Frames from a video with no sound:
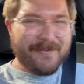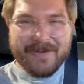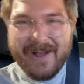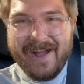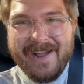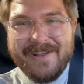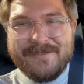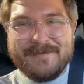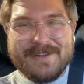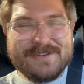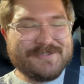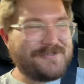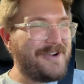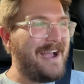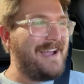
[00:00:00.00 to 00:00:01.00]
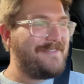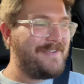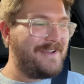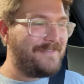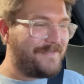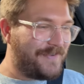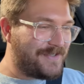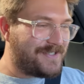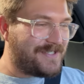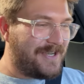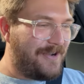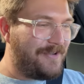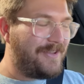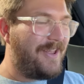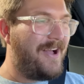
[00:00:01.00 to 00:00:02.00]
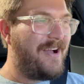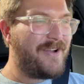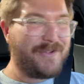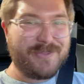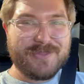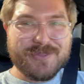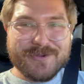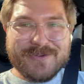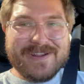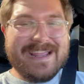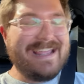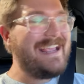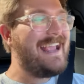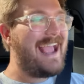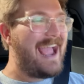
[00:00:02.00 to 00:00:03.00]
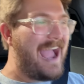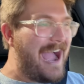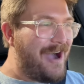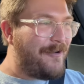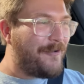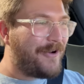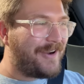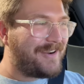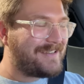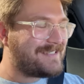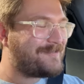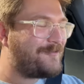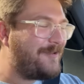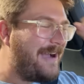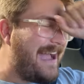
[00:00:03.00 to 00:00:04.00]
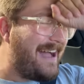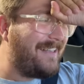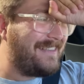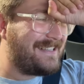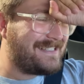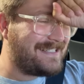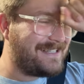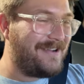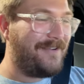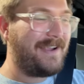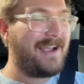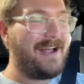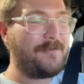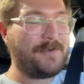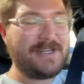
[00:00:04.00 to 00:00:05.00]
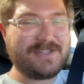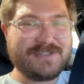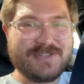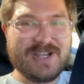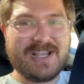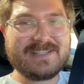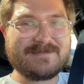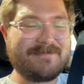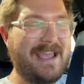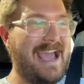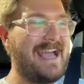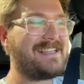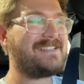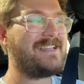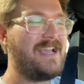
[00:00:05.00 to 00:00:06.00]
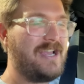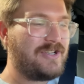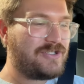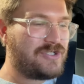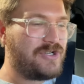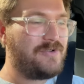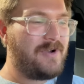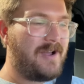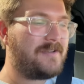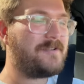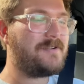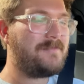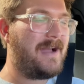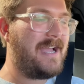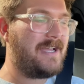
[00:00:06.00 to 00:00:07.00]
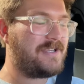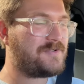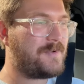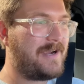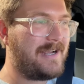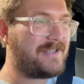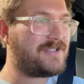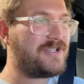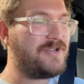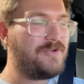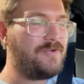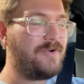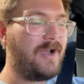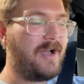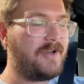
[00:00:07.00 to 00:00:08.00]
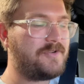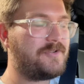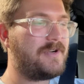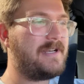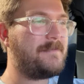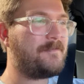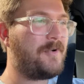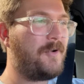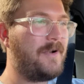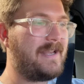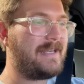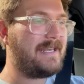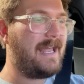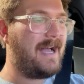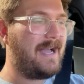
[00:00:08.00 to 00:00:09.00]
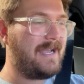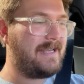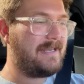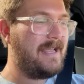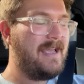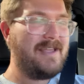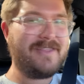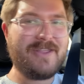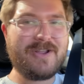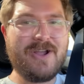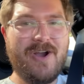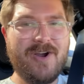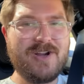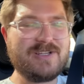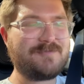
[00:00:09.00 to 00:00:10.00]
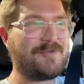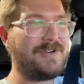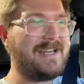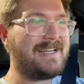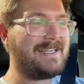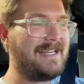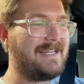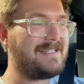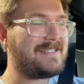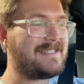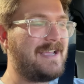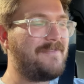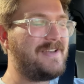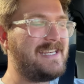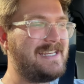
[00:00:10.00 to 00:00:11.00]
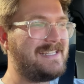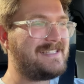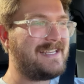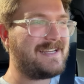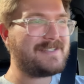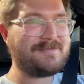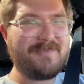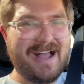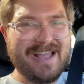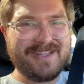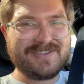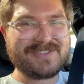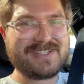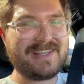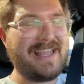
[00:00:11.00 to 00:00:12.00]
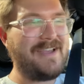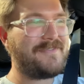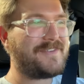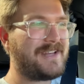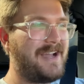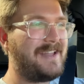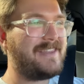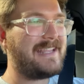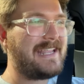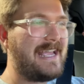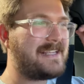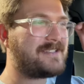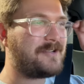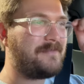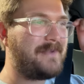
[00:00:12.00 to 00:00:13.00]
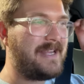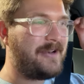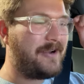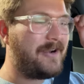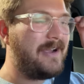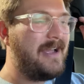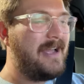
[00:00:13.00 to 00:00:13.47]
I have been driving for so long, three hours. Wow, this is going on. We just passed 200 miles. We're at 200.9. The car is predicting 76 miles left on the guessometer.